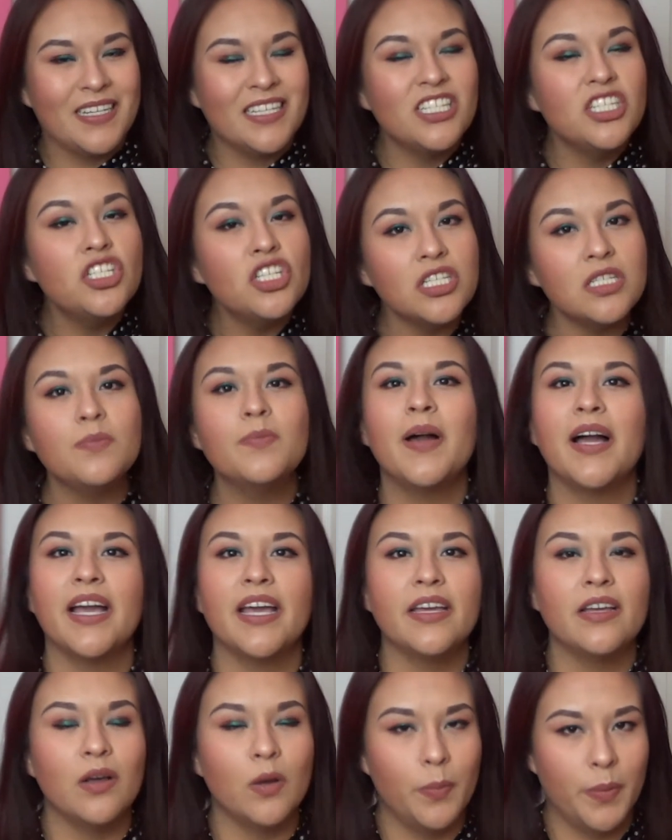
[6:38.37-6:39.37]
It's just
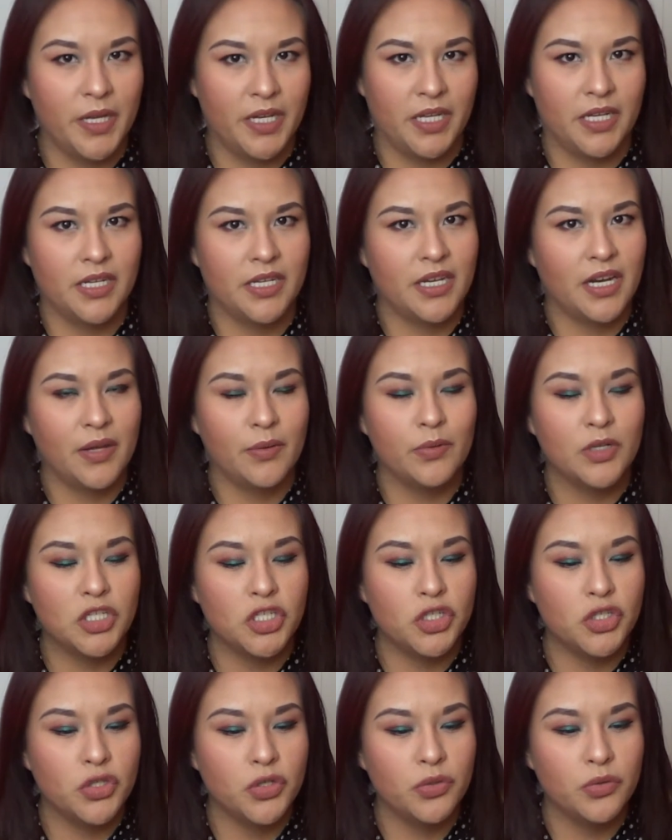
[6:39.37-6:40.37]
my opinion, and I
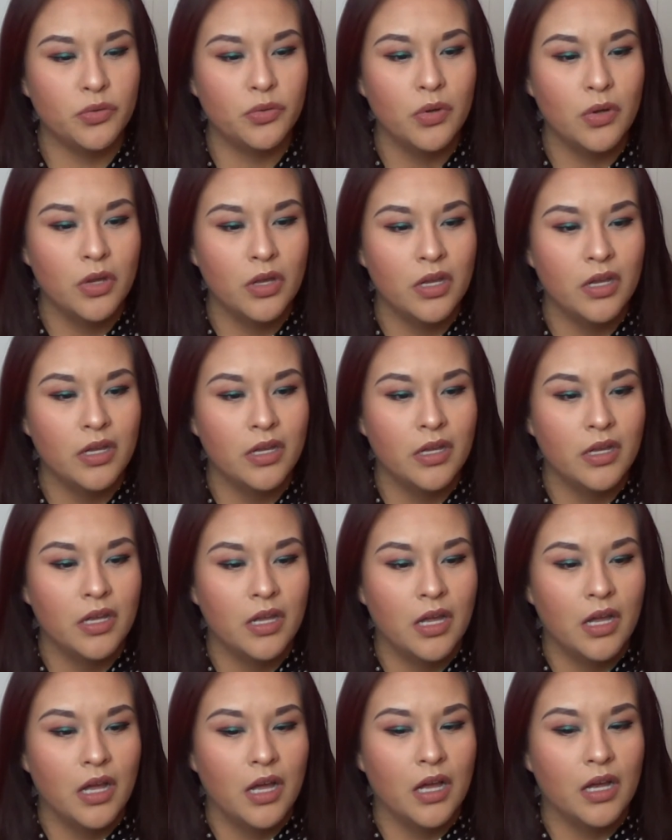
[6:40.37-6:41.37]
wish to
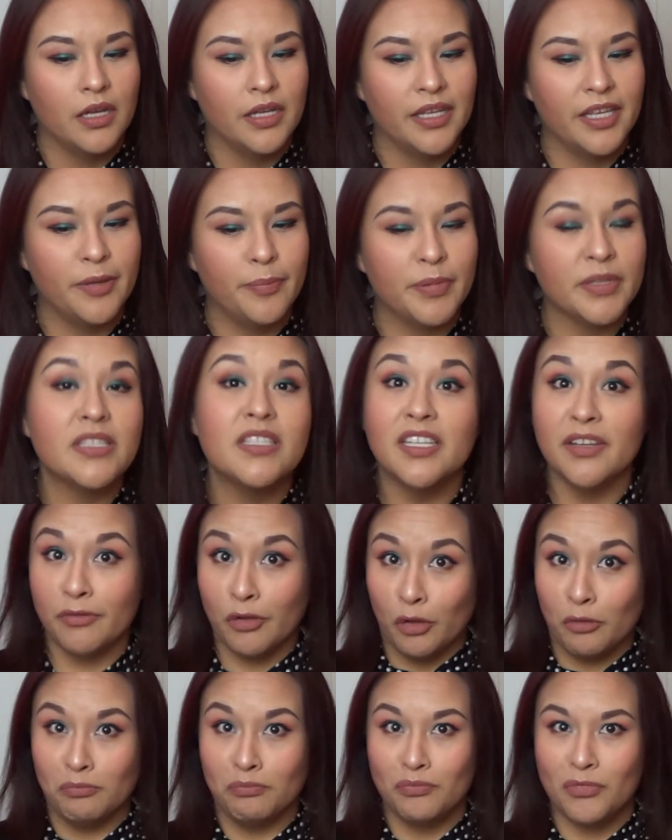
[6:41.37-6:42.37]
keep it civil.